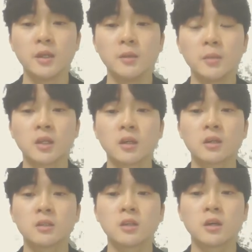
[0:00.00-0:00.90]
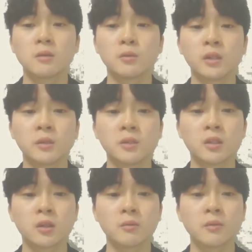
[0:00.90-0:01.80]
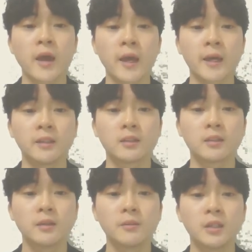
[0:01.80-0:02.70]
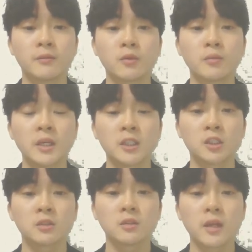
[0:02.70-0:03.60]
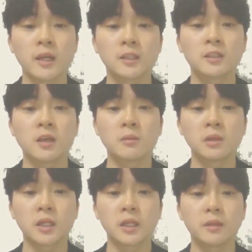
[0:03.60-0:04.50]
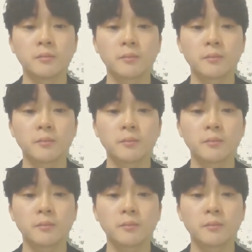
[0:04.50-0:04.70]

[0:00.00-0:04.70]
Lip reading: because of limit of height, deformation, and stability.